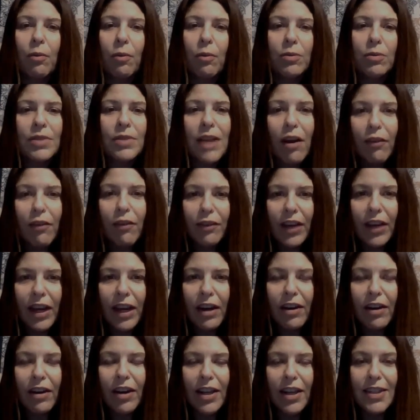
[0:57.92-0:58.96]
self
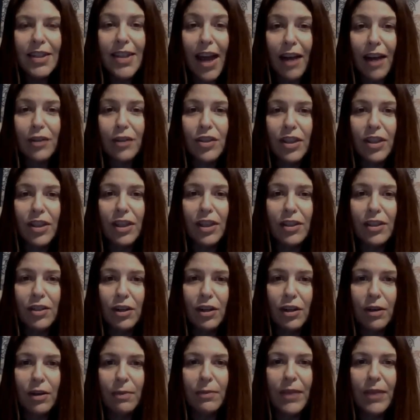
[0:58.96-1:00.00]
care is actually a
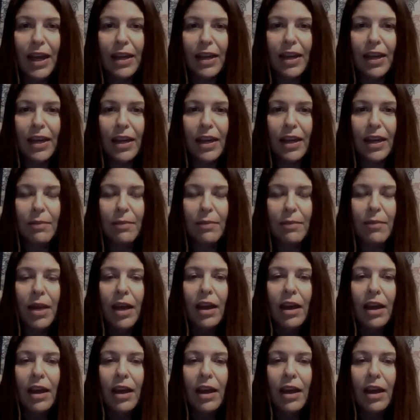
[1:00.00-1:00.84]
term that came